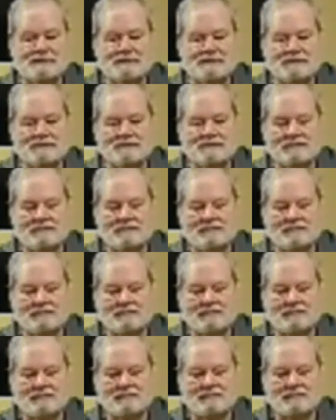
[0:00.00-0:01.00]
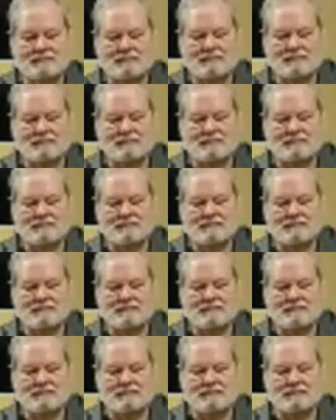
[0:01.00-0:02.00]

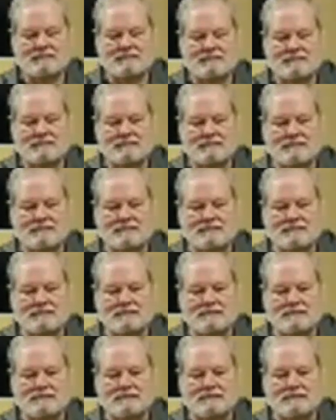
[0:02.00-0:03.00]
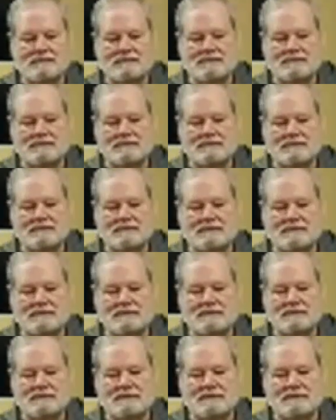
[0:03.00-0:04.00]

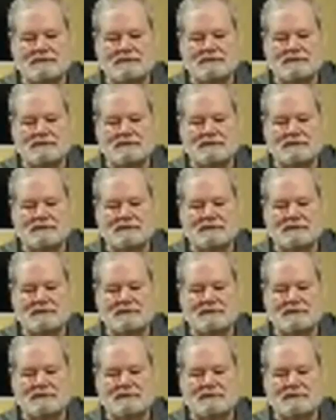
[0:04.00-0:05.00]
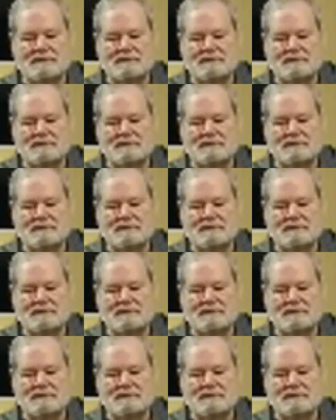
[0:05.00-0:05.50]
Nothing is said.